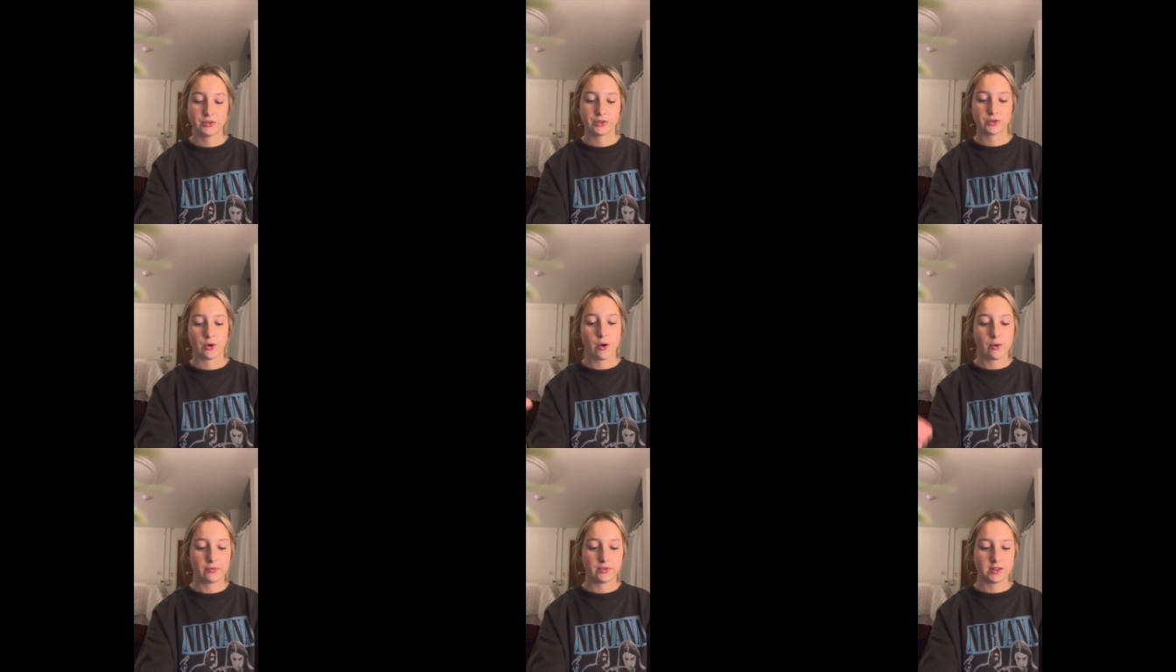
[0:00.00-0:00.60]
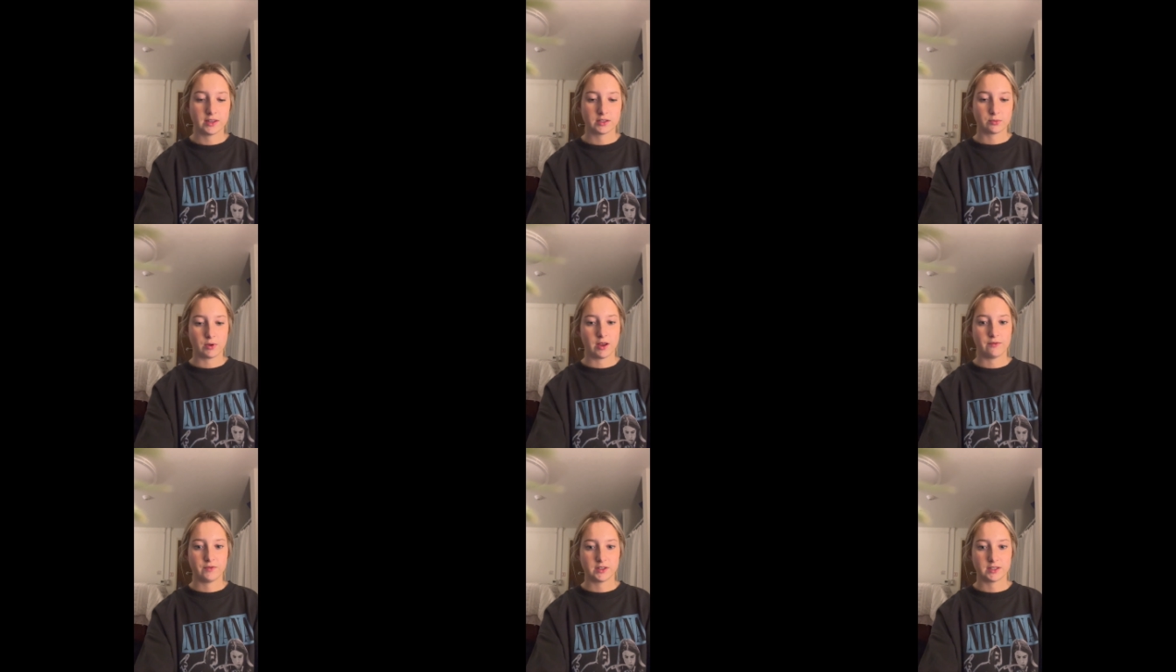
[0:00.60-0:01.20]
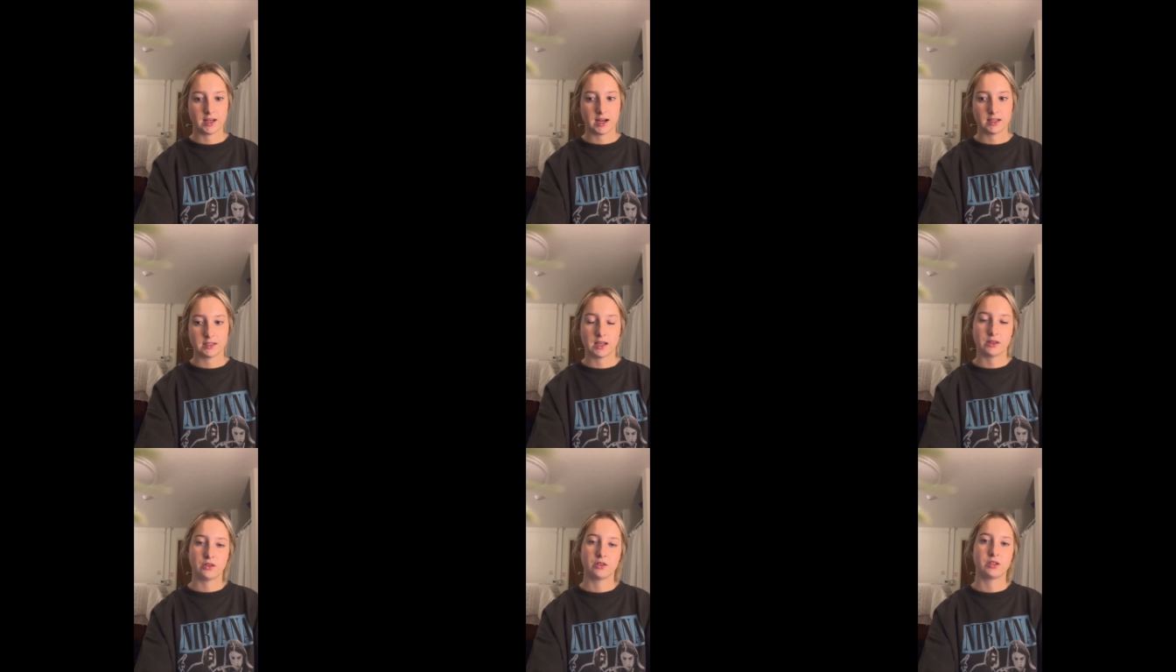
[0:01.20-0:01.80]
So hopefully this will emphasize
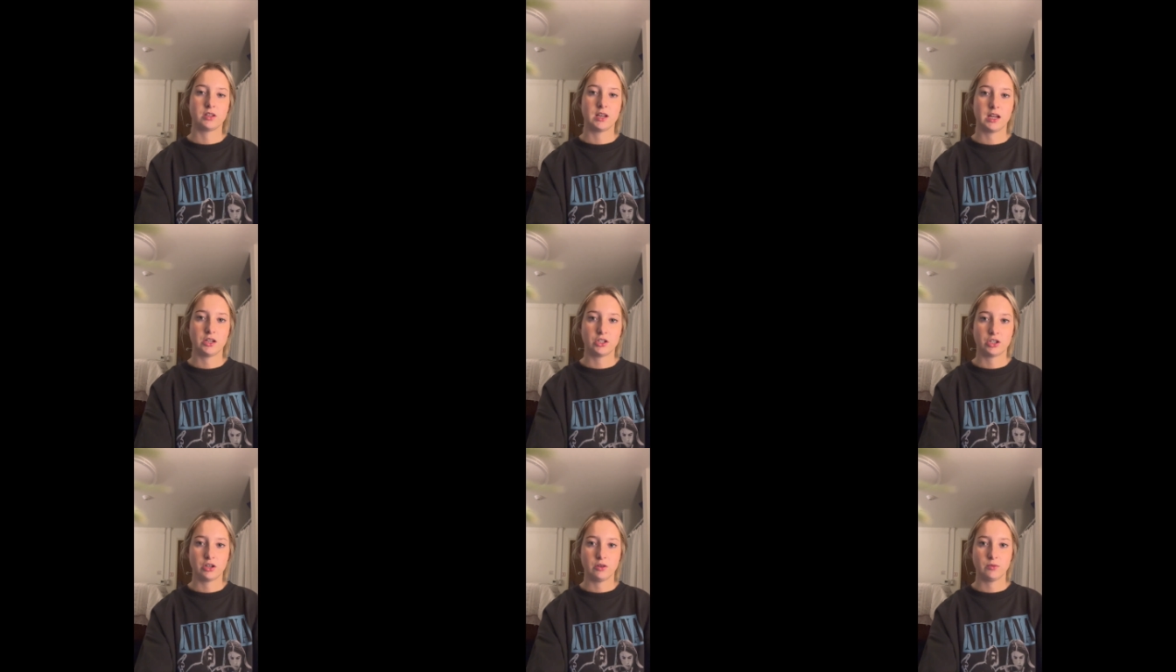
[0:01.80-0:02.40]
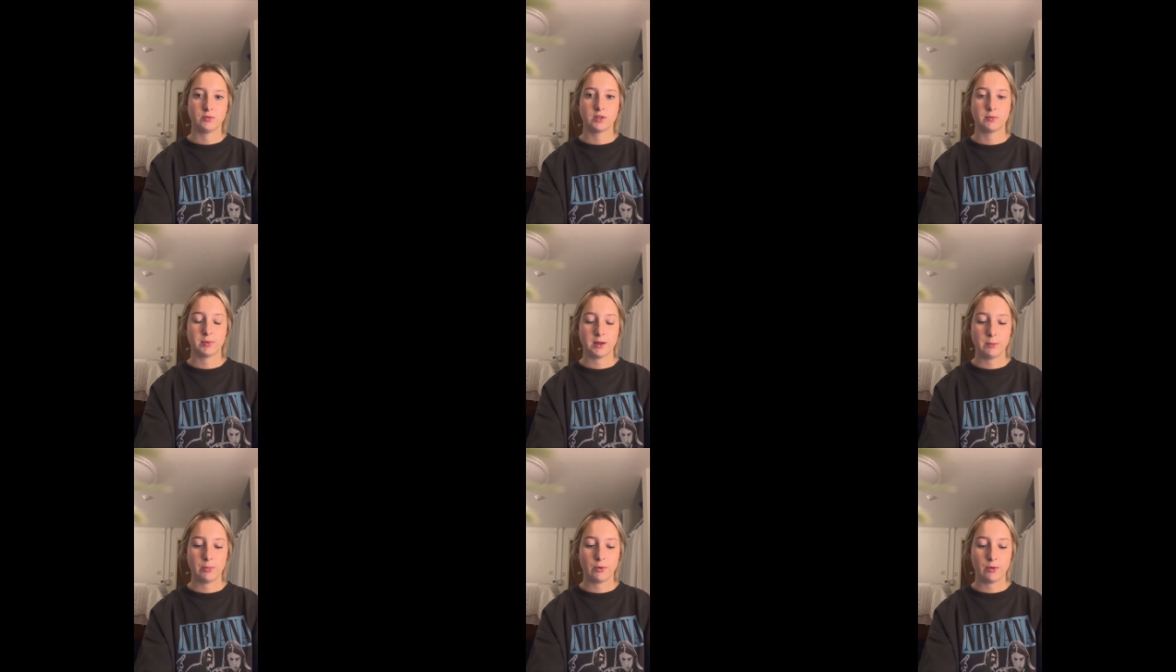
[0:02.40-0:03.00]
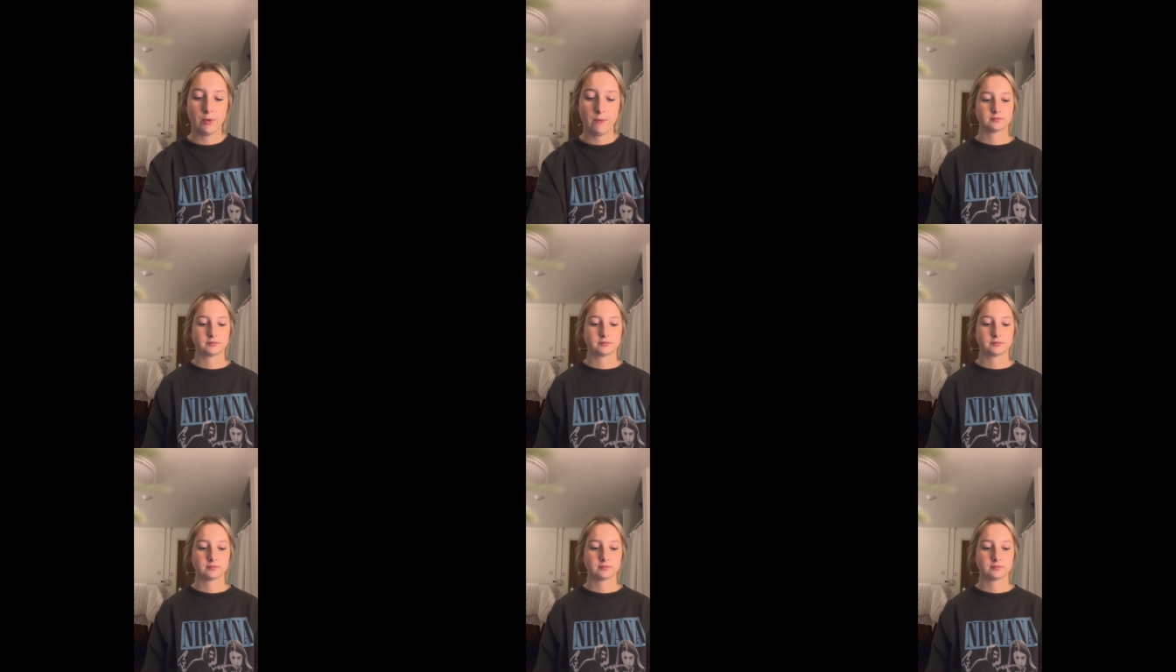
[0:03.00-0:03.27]
that there's an issue to people.